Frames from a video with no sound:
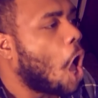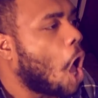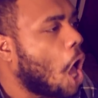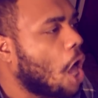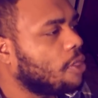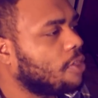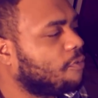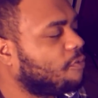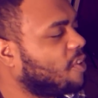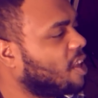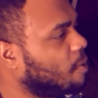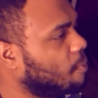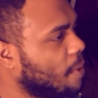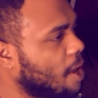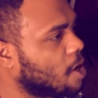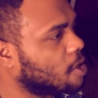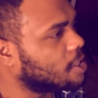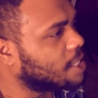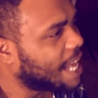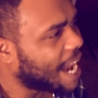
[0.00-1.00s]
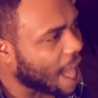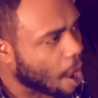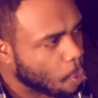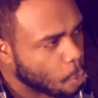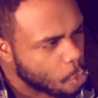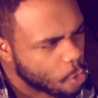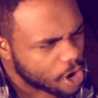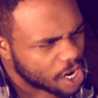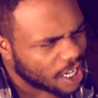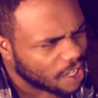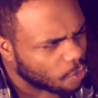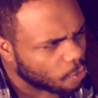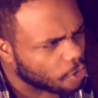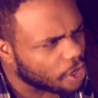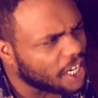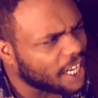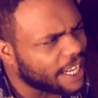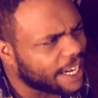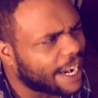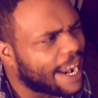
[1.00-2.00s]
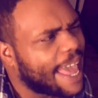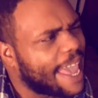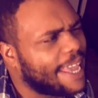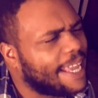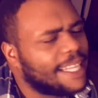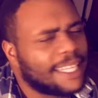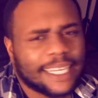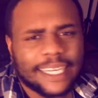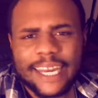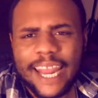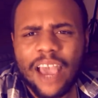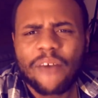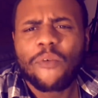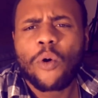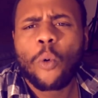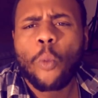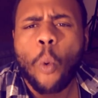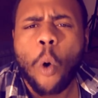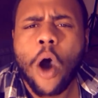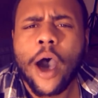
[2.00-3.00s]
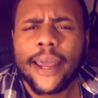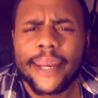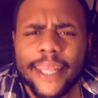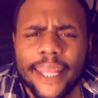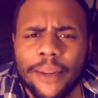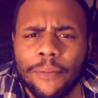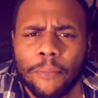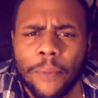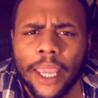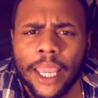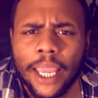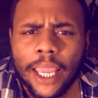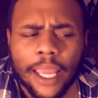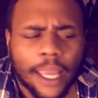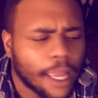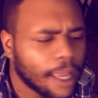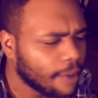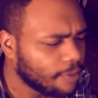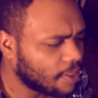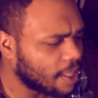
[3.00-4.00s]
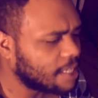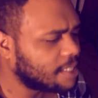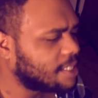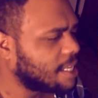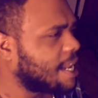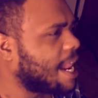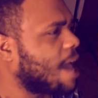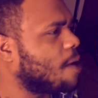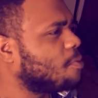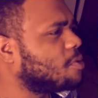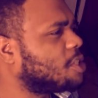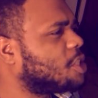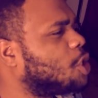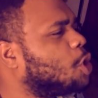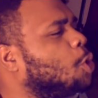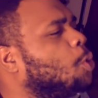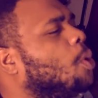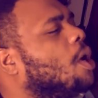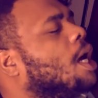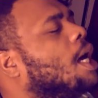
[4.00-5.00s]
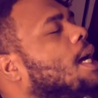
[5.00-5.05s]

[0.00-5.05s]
All the females that I really, really liked never wanted me. They said I was too